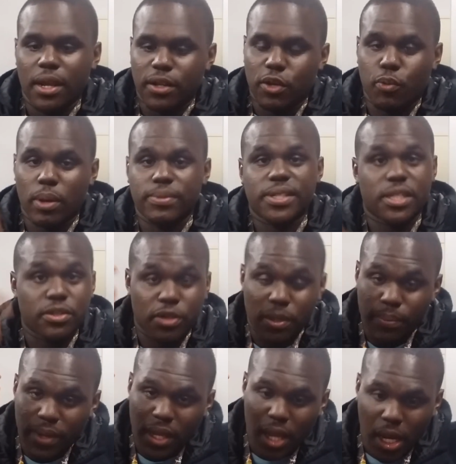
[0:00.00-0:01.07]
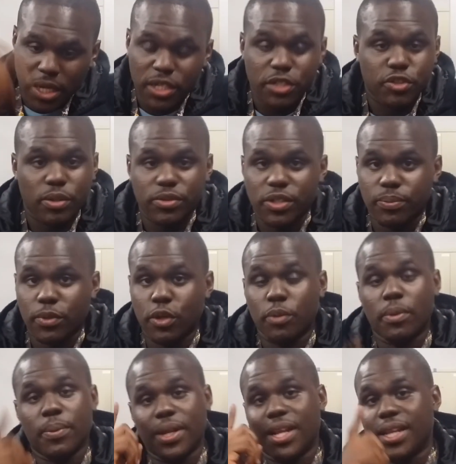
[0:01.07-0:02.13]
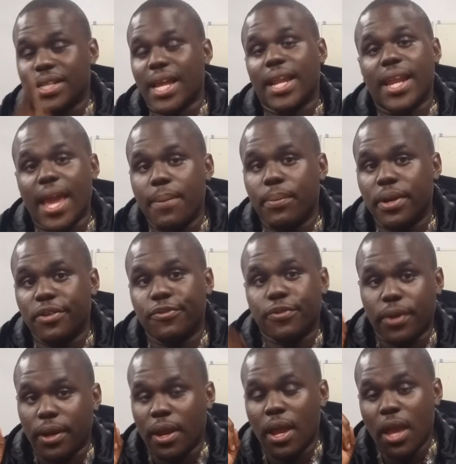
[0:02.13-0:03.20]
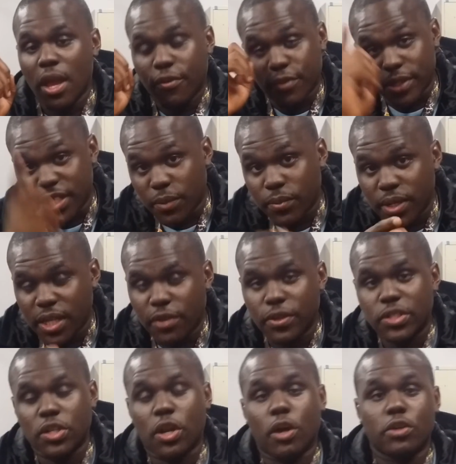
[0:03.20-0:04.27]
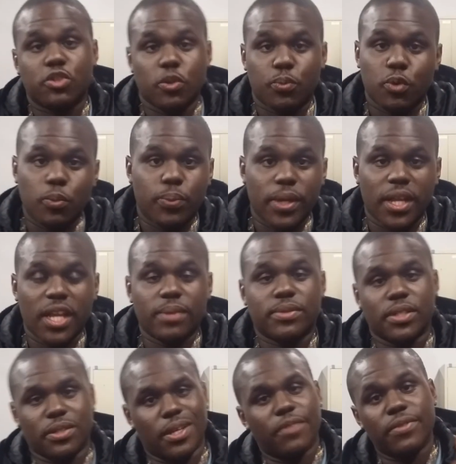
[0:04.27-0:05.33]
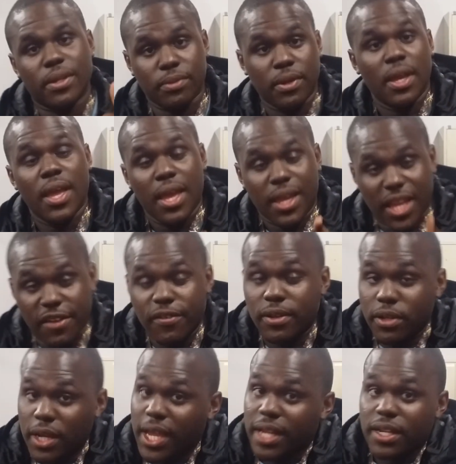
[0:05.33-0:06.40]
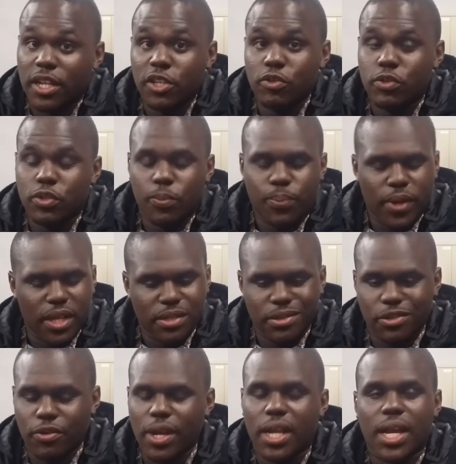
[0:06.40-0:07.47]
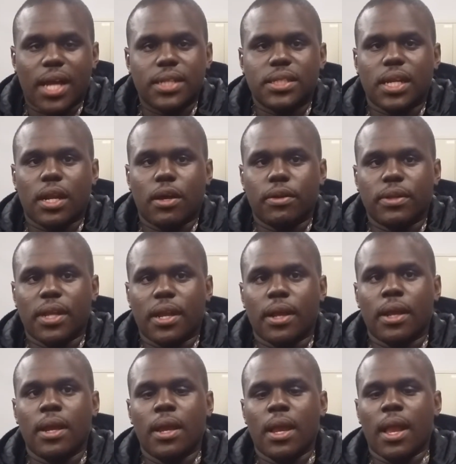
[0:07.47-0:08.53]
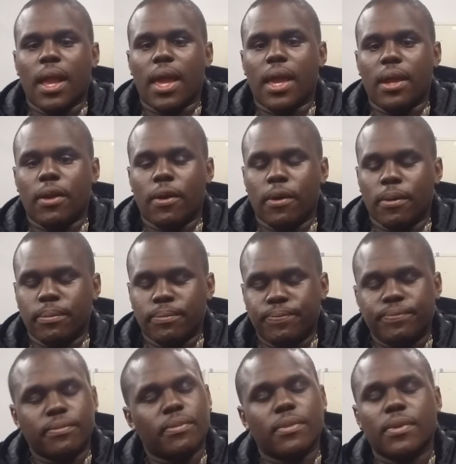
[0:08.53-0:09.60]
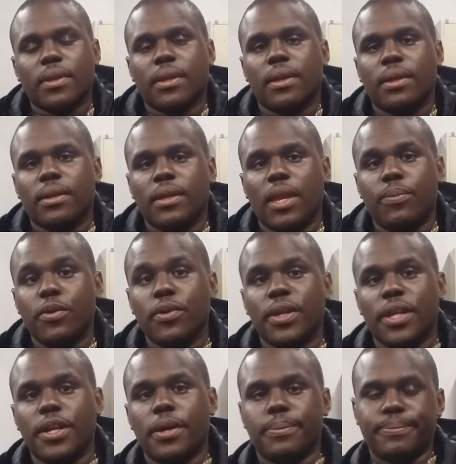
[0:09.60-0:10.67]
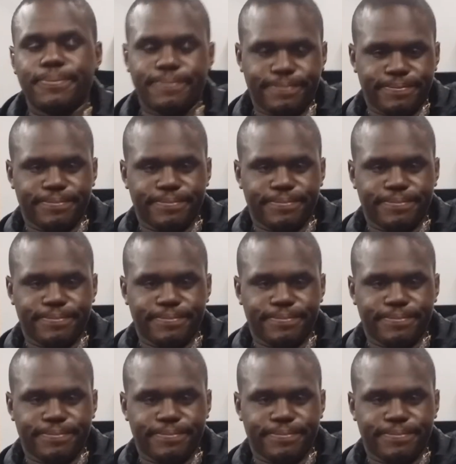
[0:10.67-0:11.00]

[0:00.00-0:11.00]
The website's going to be in the description below. Remember, click that like button for for Team Relinquish and also Pro Play Games. So give them give a look at their YouTube page. Great content on there and um, keep you in it up.